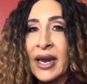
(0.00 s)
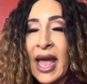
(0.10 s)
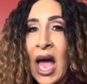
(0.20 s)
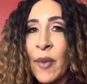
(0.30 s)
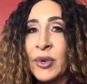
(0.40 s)
It
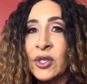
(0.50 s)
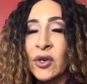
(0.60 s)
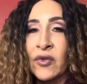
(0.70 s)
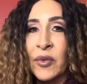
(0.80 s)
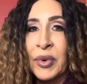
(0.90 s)
happens
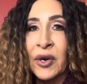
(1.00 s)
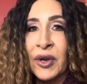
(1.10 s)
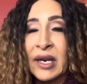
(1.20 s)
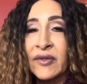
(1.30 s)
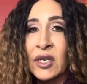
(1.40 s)
over a
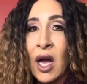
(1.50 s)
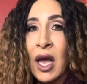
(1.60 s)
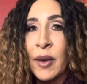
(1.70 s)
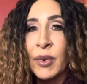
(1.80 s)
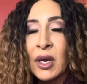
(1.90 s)
period of
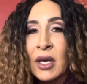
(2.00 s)
time.